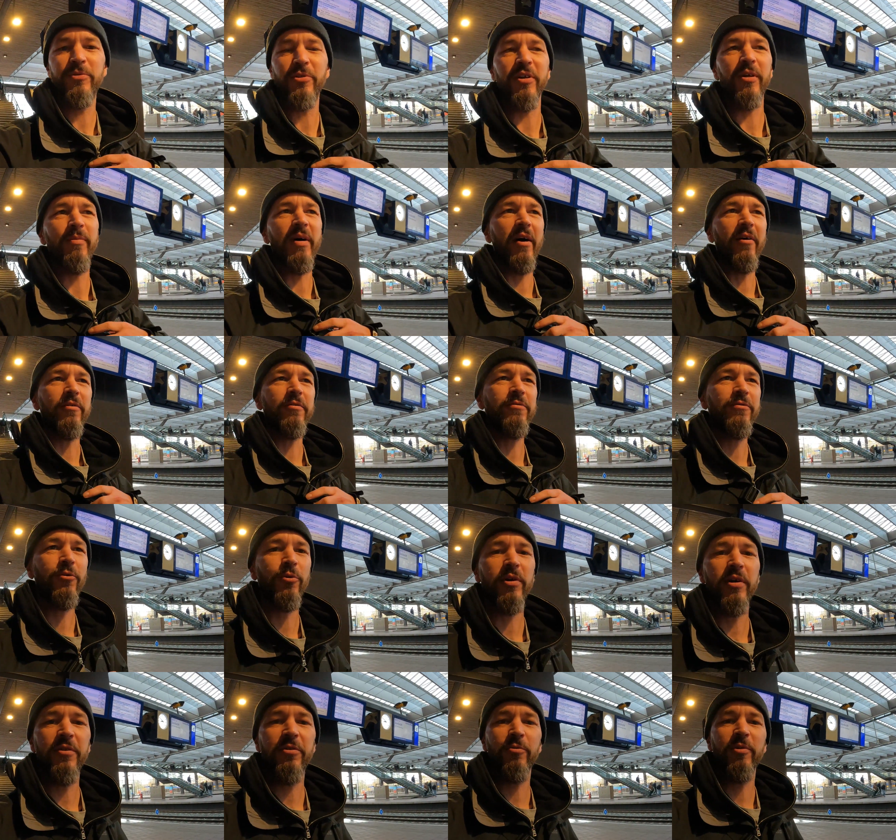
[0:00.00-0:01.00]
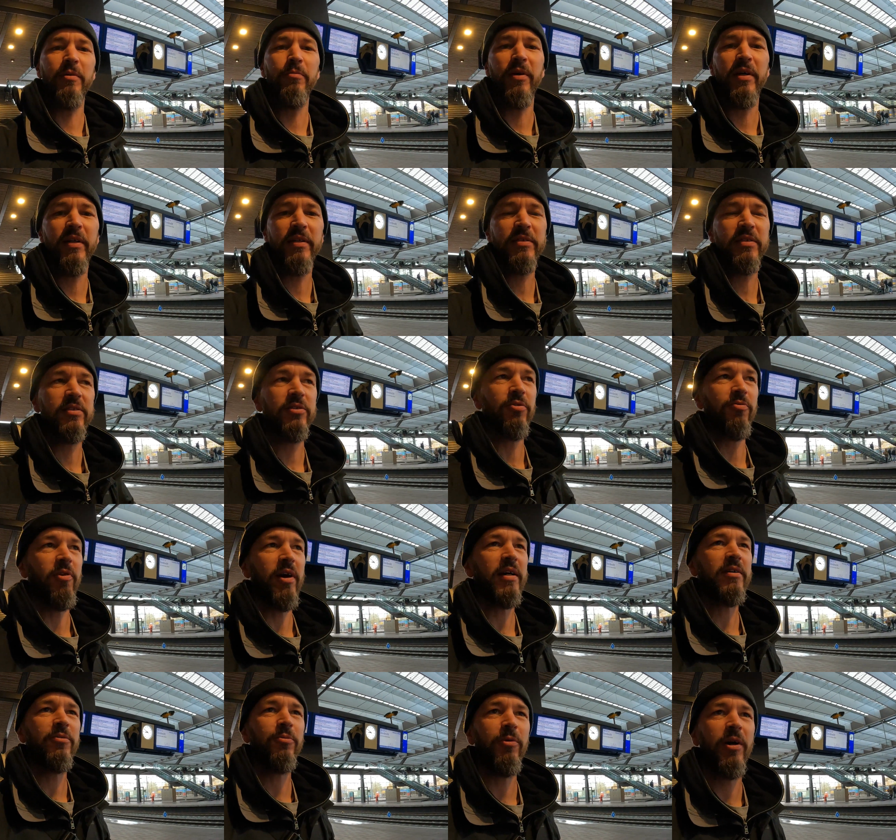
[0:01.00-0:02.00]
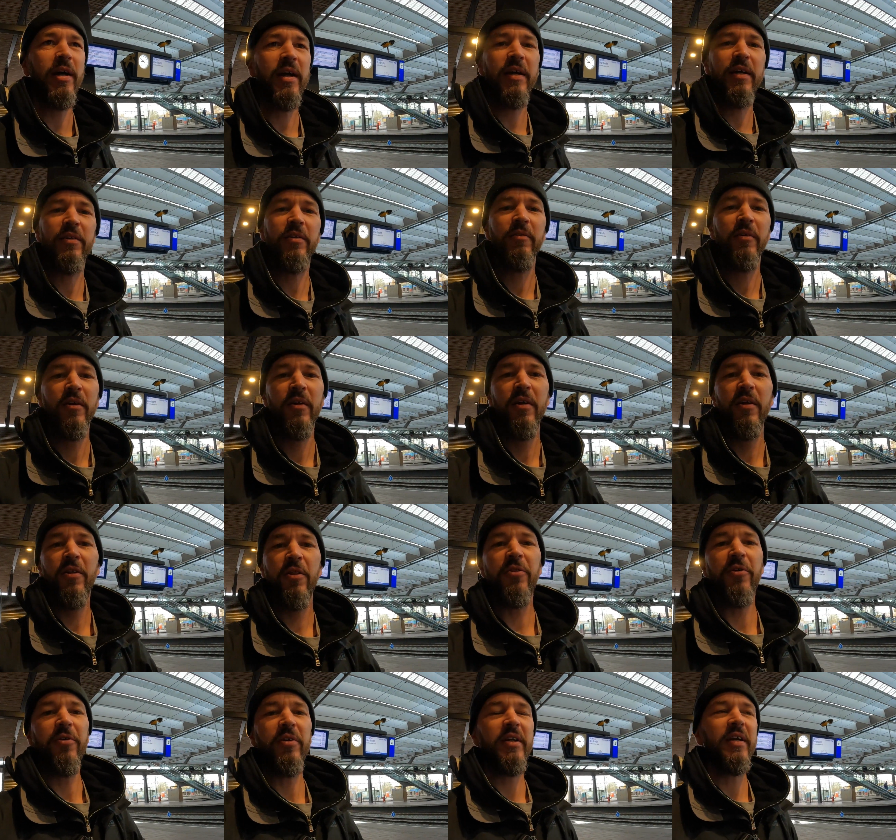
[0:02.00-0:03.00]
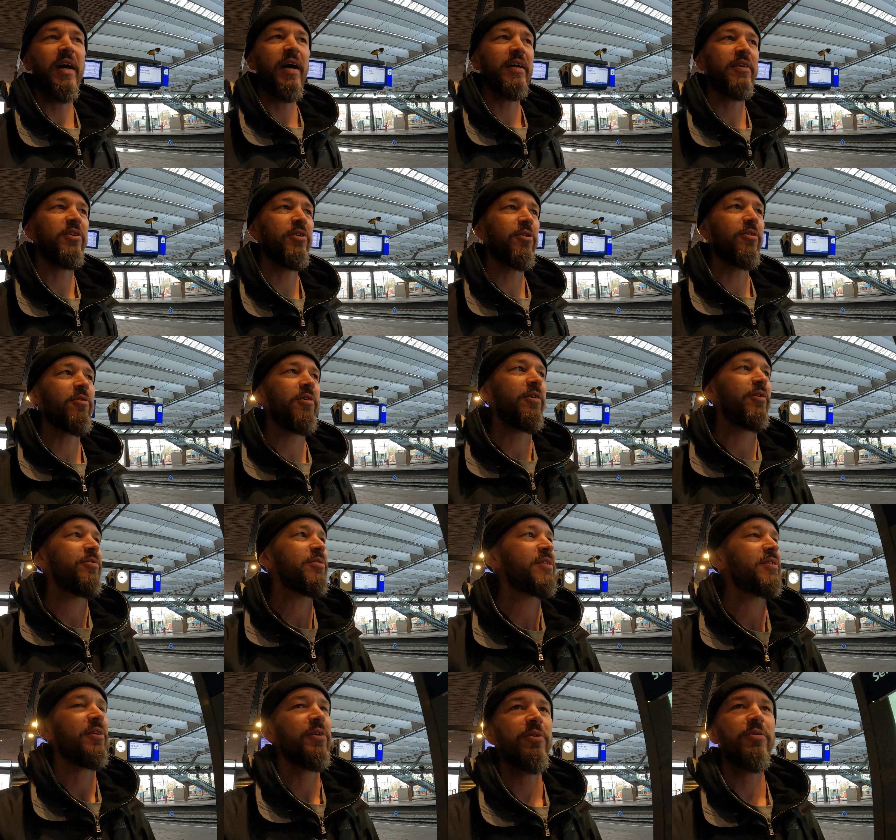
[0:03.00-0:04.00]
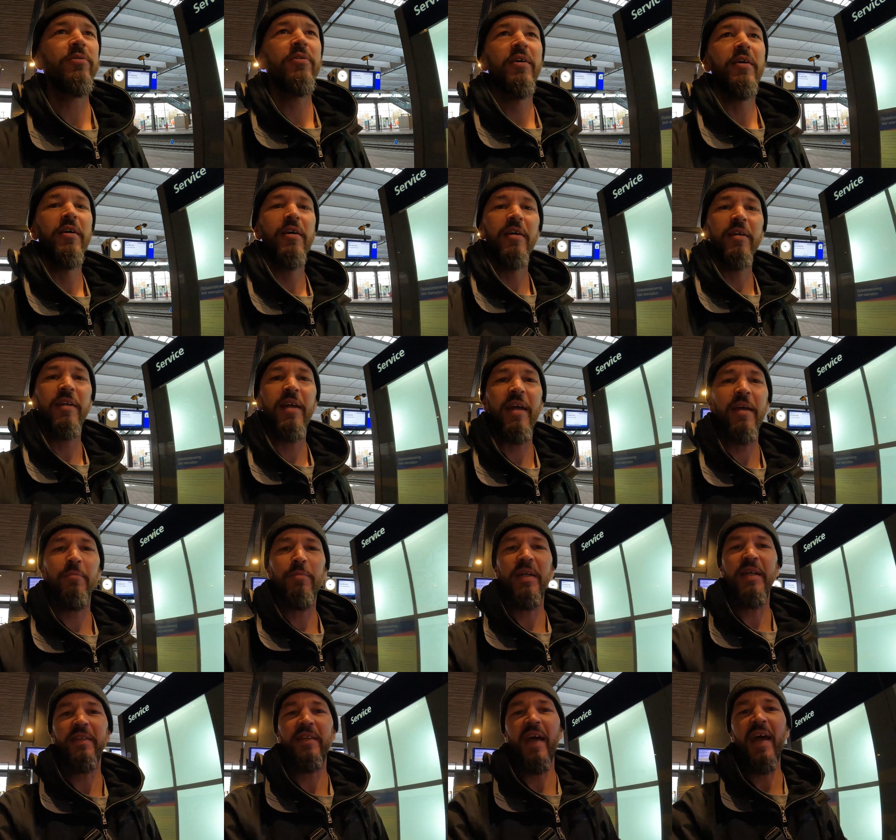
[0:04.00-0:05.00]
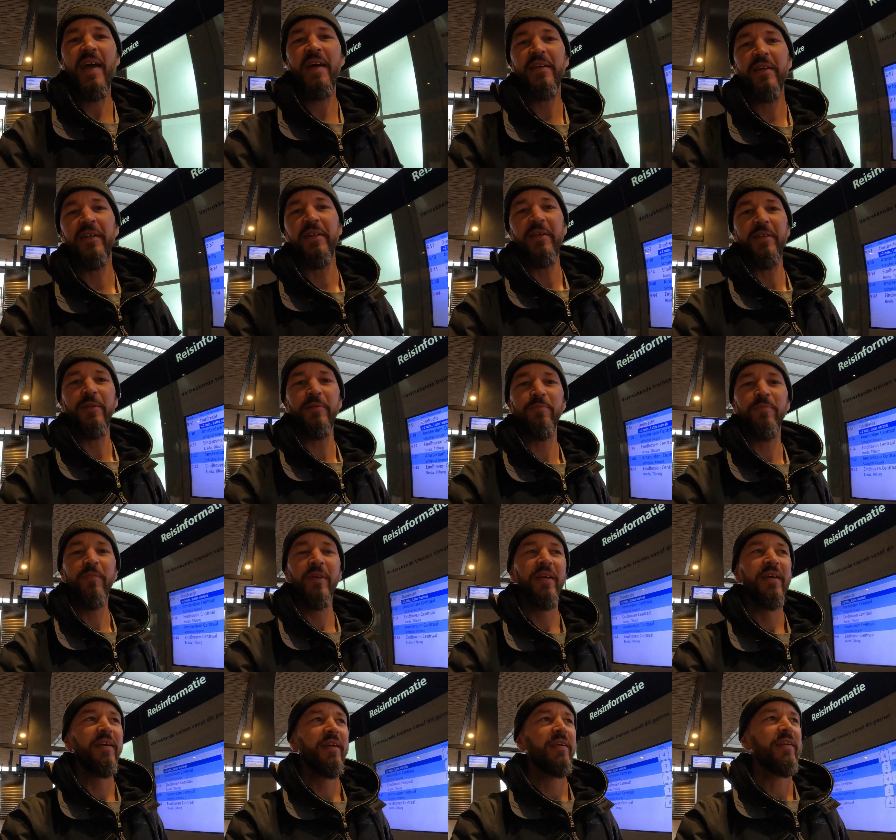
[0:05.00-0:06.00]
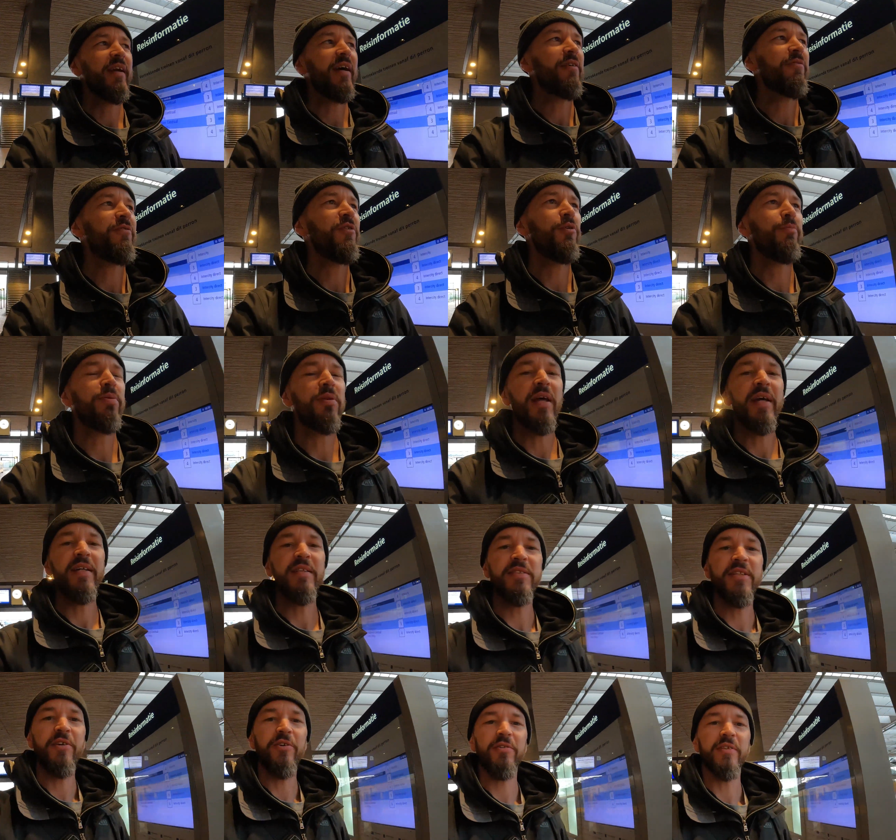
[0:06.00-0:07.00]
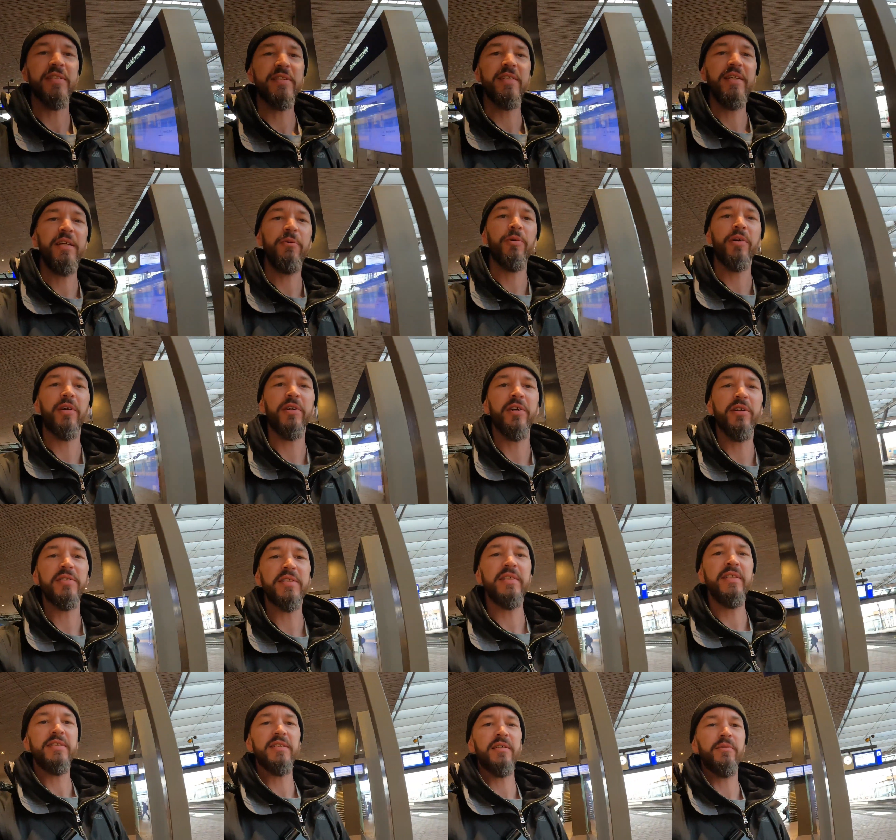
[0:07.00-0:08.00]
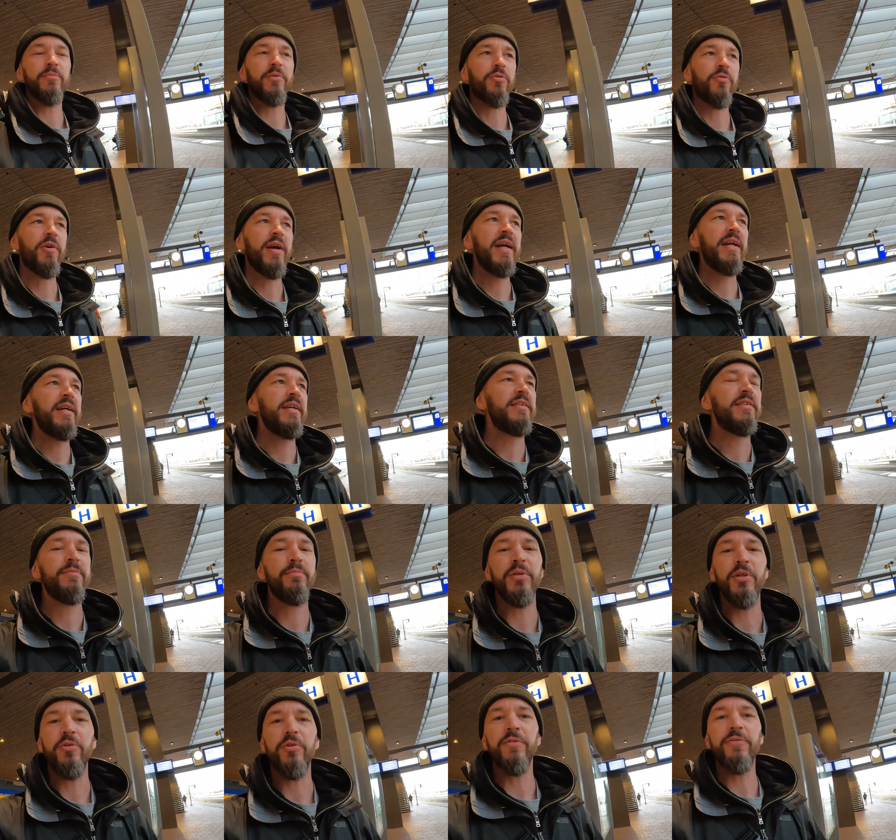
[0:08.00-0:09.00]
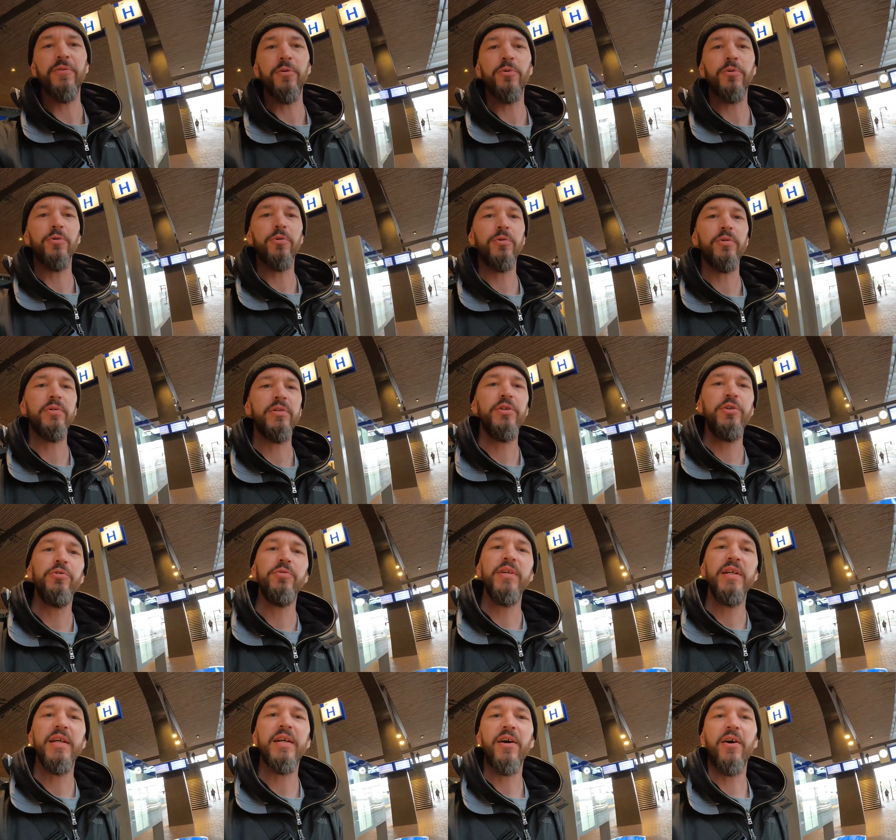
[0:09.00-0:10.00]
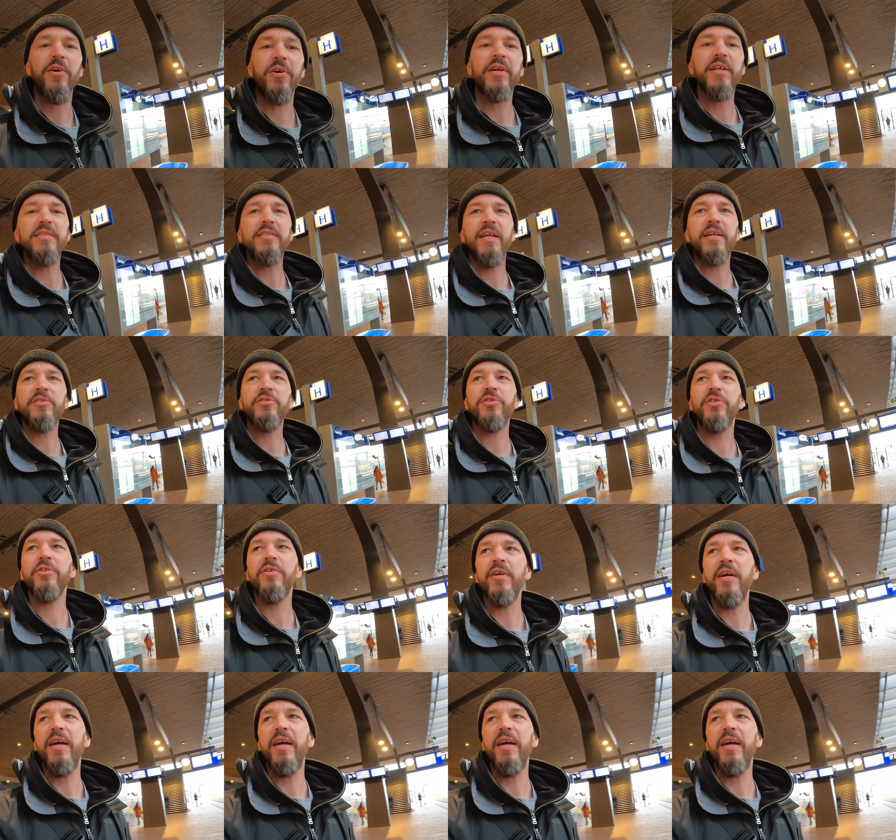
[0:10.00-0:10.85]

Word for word: Took about forty-three minutes direct way, thirty-nine euros. So can't beat that. Um, got a few plans here in the city. We're going to go see some grand, beautiful, unique architecture